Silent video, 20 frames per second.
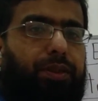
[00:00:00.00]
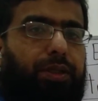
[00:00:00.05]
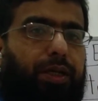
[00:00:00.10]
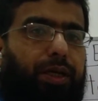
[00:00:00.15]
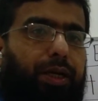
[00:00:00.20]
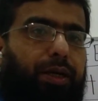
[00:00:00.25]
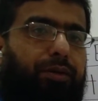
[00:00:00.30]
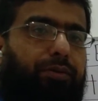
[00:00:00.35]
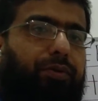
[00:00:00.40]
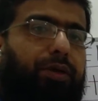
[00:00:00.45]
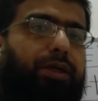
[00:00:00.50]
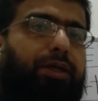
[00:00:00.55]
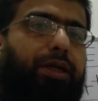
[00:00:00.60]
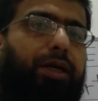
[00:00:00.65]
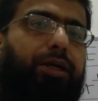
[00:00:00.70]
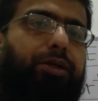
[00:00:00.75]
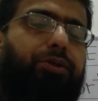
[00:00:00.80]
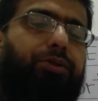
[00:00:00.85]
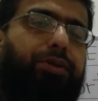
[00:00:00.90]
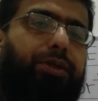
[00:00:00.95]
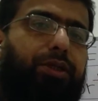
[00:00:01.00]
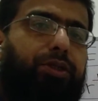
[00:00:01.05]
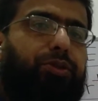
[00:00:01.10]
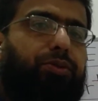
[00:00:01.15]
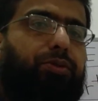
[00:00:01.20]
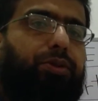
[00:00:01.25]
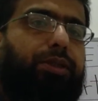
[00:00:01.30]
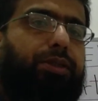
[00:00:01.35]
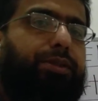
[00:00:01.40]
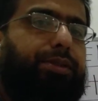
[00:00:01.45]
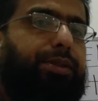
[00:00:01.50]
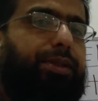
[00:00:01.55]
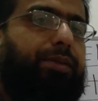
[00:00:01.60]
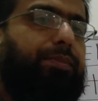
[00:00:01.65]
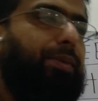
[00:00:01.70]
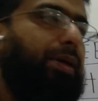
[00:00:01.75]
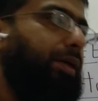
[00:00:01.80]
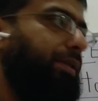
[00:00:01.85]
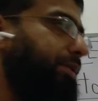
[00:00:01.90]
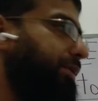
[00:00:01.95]
and we'll try to reach to the
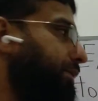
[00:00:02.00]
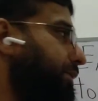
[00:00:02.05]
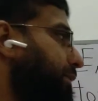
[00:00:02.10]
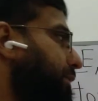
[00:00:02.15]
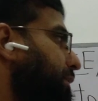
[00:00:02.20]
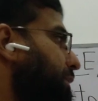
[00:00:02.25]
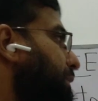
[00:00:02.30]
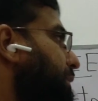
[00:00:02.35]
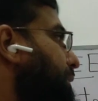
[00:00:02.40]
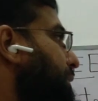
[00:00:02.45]
same answer.